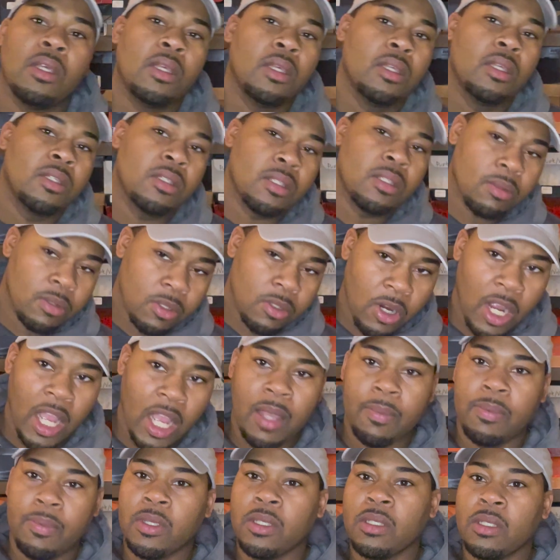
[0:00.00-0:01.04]

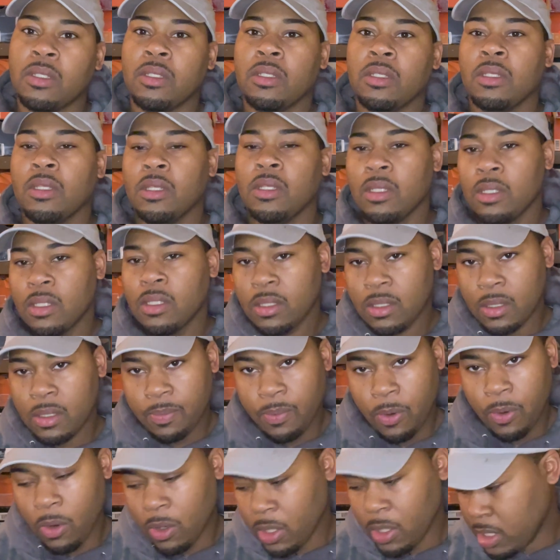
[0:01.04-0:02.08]
subscribing,
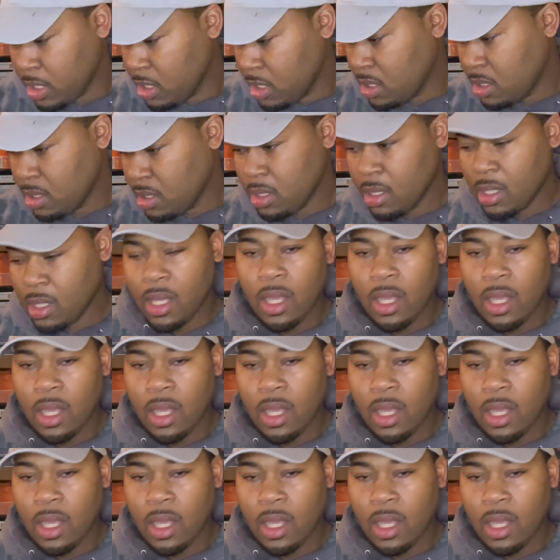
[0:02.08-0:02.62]
supporting.